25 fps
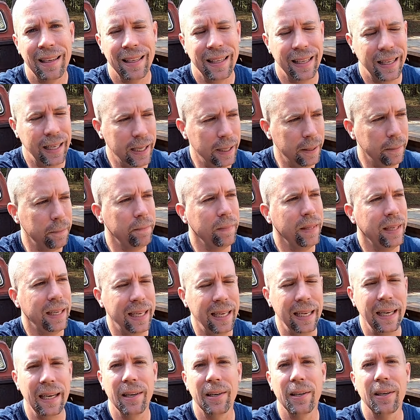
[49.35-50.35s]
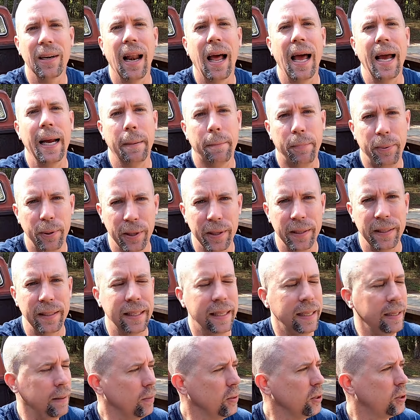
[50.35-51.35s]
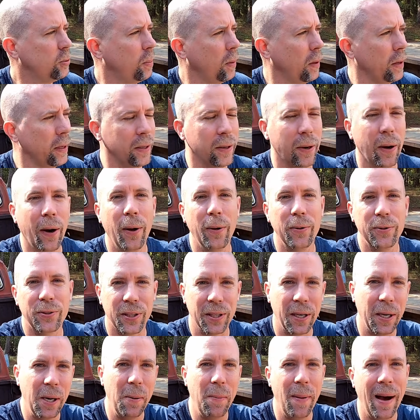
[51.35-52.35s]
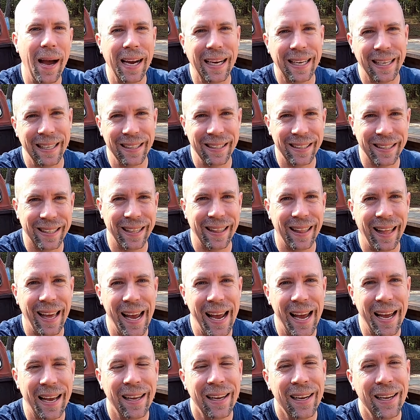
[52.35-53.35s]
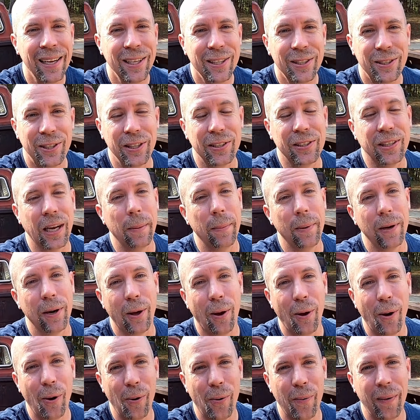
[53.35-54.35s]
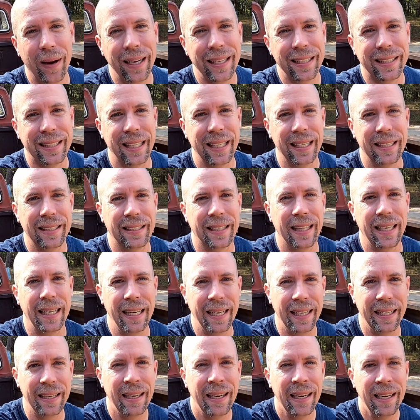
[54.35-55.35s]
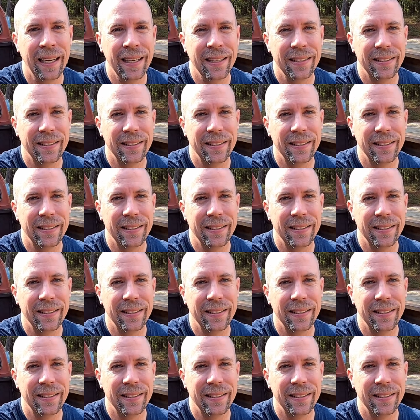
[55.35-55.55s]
yep, it looked like puddin. It was pretty gross. So go back and look at that. She's come a long way since then.